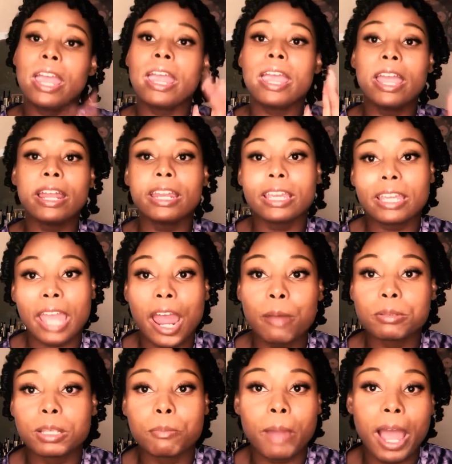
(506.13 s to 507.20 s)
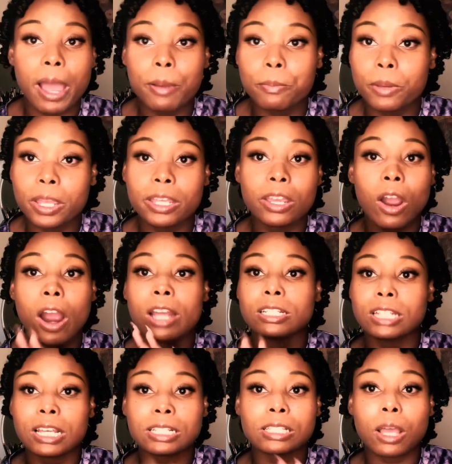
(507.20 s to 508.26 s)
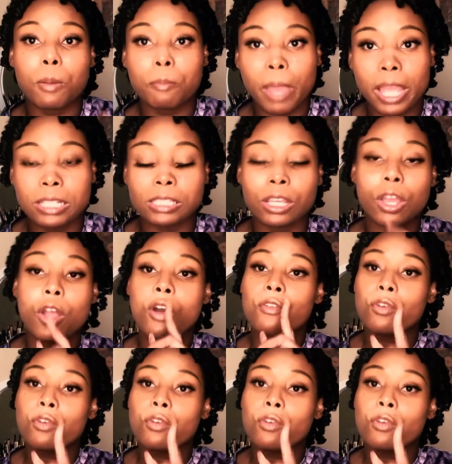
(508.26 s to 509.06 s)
Heating caps, in my opinion, are just amazing.